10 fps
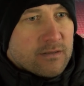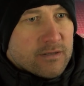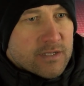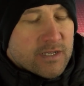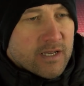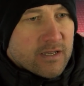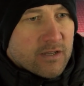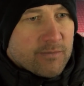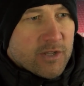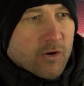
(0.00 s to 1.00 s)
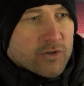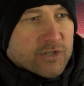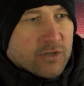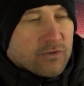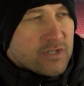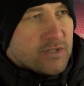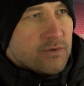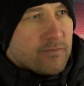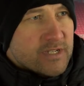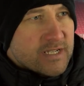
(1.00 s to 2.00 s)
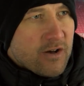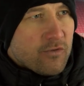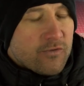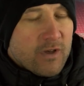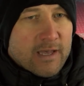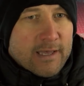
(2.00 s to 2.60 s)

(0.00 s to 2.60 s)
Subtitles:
There's going to be no excuses for myself.